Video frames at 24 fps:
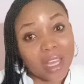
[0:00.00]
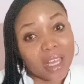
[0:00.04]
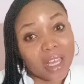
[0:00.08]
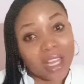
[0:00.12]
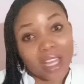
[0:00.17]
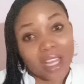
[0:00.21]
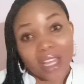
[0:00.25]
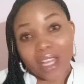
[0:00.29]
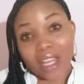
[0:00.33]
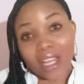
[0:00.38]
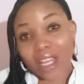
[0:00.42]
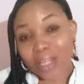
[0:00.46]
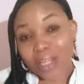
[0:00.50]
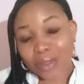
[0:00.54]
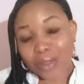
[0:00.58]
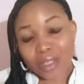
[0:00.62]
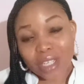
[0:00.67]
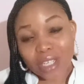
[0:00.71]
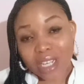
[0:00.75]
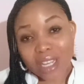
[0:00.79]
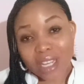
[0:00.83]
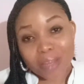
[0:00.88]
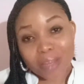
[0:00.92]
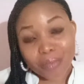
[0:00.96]

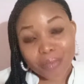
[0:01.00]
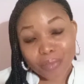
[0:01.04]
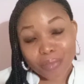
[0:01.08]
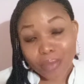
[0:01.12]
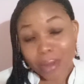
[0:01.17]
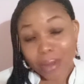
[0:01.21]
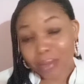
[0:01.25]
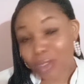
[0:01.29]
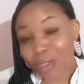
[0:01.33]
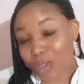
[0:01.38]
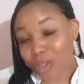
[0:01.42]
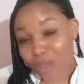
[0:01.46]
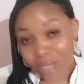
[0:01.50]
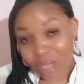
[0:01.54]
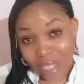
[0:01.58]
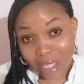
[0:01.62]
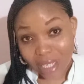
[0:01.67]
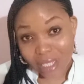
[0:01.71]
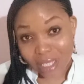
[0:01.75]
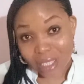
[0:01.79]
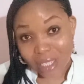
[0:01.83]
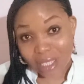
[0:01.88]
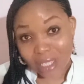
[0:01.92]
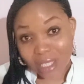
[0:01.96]
Especially peptic ulcer
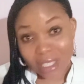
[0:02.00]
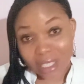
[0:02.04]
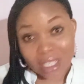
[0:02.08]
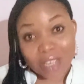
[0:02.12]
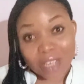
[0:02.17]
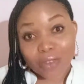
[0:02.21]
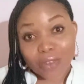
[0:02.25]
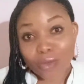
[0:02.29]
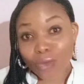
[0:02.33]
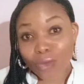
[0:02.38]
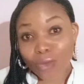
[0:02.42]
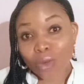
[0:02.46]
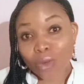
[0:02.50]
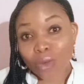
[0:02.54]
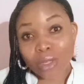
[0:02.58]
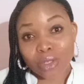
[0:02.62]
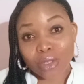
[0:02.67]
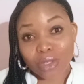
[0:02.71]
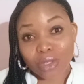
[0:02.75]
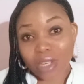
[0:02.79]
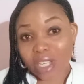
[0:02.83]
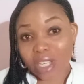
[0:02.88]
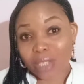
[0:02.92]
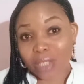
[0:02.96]
disease, if once you
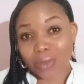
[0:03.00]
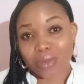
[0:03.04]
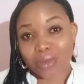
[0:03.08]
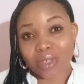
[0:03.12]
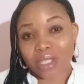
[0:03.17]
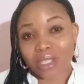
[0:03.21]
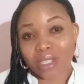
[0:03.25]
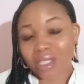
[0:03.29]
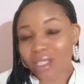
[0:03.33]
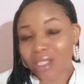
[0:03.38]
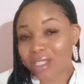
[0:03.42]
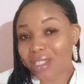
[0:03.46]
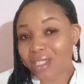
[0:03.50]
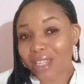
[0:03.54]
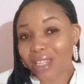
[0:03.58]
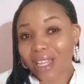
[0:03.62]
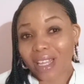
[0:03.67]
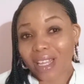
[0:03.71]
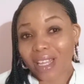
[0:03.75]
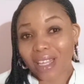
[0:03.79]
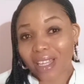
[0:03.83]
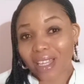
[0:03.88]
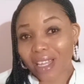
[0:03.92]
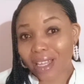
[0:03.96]
experience
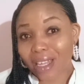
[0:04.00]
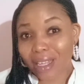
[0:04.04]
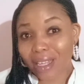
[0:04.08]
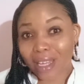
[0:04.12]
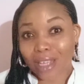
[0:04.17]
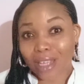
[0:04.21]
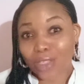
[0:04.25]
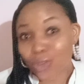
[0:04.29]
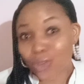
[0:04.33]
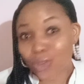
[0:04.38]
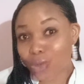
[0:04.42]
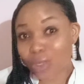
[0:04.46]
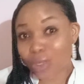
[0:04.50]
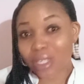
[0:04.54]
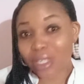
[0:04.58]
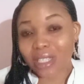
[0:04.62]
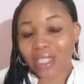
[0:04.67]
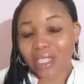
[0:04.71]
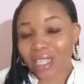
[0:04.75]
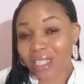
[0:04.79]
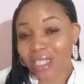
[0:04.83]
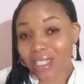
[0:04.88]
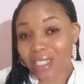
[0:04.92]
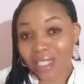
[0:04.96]

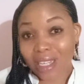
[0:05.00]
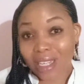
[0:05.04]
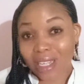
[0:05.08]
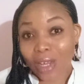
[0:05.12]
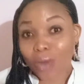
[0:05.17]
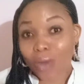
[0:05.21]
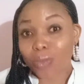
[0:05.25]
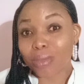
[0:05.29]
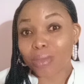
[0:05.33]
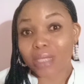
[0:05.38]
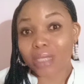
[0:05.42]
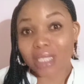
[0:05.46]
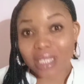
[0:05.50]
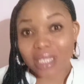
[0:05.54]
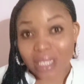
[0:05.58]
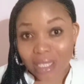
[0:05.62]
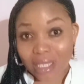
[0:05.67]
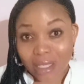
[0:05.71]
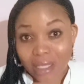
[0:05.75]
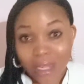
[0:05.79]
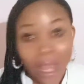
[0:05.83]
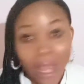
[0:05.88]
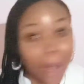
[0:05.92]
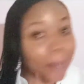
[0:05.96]
gastrointestinal bleeding,
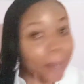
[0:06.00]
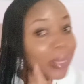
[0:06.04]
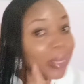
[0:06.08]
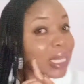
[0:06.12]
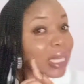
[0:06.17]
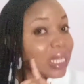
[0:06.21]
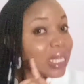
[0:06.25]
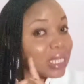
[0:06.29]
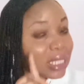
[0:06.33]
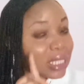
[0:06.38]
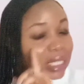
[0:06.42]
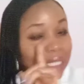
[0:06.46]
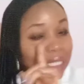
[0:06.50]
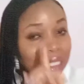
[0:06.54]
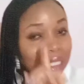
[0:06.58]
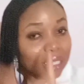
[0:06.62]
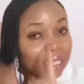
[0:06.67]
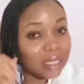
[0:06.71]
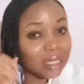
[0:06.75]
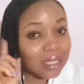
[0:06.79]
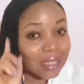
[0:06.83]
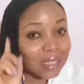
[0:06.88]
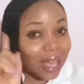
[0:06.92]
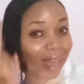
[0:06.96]
please
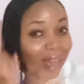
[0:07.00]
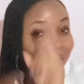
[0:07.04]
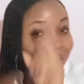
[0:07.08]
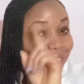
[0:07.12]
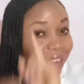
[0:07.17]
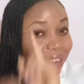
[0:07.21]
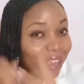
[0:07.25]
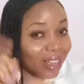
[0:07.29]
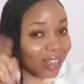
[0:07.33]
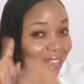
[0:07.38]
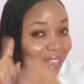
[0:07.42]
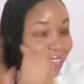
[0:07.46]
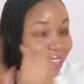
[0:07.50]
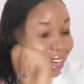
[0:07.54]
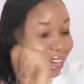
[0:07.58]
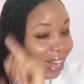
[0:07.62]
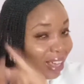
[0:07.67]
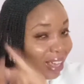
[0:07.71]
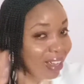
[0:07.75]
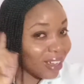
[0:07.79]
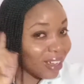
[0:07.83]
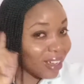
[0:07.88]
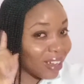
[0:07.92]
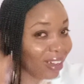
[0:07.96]
sare, like
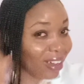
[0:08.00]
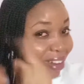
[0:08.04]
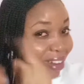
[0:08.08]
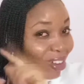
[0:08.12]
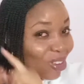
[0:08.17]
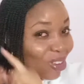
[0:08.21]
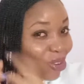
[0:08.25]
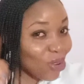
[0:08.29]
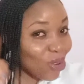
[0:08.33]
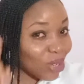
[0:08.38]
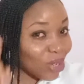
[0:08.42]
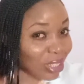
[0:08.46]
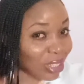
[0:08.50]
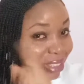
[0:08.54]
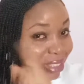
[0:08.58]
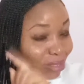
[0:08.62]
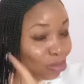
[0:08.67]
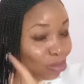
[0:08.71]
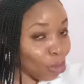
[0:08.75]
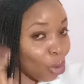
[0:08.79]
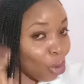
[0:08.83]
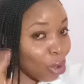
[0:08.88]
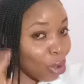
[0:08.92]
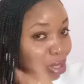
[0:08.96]
run,
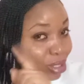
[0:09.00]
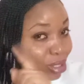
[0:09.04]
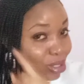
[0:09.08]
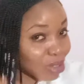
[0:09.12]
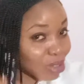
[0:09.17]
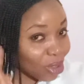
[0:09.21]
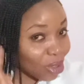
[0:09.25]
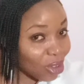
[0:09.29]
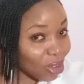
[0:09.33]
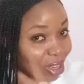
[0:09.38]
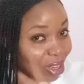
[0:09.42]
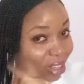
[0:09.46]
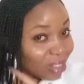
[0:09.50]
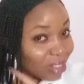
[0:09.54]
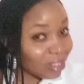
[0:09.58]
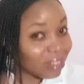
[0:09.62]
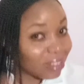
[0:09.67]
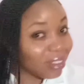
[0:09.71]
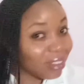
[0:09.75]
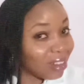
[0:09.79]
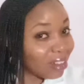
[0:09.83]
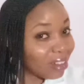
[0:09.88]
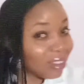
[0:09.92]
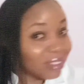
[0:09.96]
also
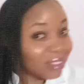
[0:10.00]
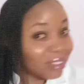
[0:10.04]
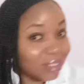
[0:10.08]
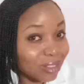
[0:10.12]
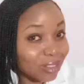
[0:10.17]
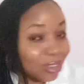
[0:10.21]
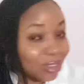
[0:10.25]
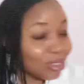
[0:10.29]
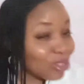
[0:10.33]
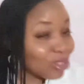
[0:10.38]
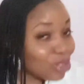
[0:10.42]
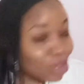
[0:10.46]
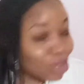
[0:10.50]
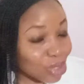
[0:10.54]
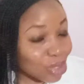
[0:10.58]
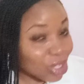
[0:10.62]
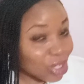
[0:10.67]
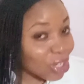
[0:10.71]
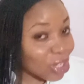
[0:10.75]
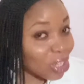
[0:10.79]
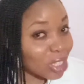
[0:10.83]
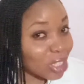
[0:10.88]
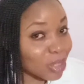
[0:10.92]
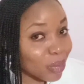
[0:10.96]
to the
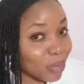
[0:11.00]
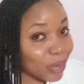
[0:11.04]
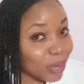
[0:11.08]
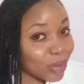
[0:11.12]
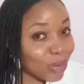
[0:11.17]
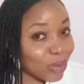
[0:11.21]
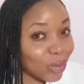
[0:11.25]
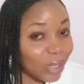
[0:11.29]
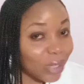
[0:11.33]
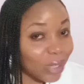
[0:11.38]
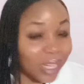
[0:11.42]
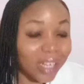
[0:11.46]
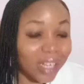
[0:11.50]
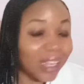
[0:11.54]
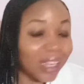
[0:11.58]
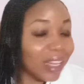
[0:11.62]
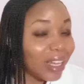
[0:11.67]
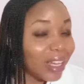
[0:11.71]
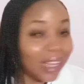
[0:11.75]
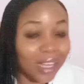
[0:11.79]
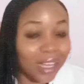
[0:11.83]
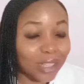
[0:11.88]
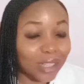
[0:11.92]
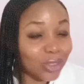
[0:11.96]
hospital.
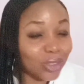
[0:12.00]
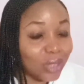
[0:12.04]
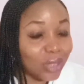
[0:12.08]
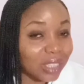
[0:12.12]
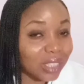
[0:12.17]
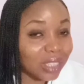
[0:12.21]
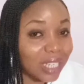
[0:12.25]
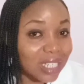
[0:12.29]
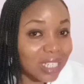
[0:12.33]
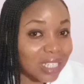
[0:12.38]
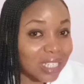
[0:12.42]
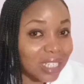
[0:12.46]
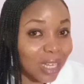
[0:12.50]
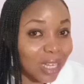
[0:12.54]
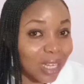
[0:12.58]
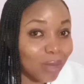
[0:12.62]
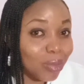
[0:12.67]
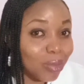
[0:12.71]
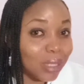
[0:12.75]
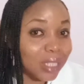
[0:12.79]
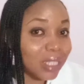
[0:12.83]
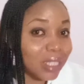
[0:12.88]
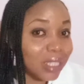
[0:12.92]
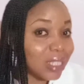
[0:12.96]
Gastrointestinal
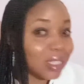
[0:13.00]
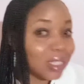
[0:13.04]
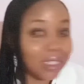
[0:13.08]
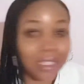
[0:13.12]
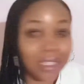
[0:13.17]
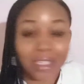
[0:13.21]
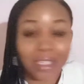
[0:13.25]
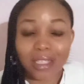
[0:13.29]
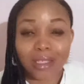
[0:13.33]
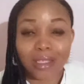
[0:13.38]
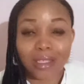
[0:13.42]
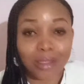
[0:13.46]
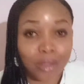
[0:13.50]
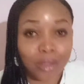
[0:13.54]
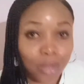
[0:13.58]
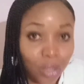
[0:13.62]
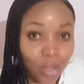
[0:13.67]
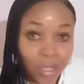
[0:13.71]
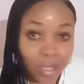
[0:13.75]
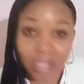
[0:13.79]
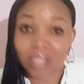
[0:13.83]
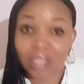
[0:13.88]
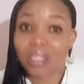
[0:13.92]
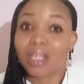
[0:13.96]
bleeding is not
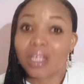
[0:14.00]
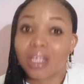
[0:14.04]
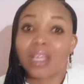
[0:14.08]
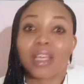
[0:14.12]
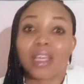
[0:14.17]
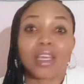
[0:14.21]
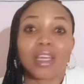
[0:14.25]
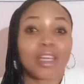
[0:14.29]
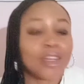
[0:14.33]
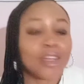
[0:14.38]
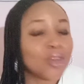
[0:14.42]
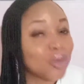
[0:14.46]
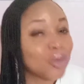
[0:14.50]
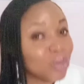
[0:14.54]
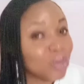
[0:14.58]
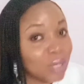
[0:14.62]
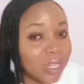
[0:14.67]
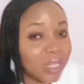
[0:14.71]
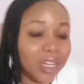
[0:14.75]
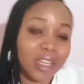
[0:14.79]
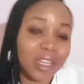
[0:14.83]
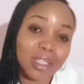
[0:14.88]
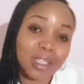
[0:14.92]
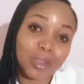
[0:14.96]
a good
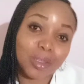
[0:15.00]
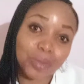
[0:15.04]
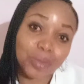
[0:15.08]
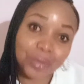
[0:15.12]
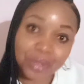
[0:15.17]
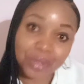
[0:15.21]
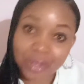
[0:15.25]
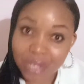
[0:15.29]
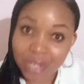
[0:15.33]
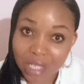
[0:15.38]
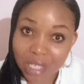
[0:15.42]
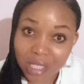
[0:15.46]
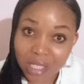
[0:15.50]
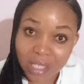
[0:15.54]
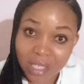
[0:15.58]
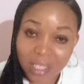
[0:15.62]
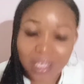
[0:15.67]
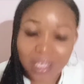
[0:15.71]
experience.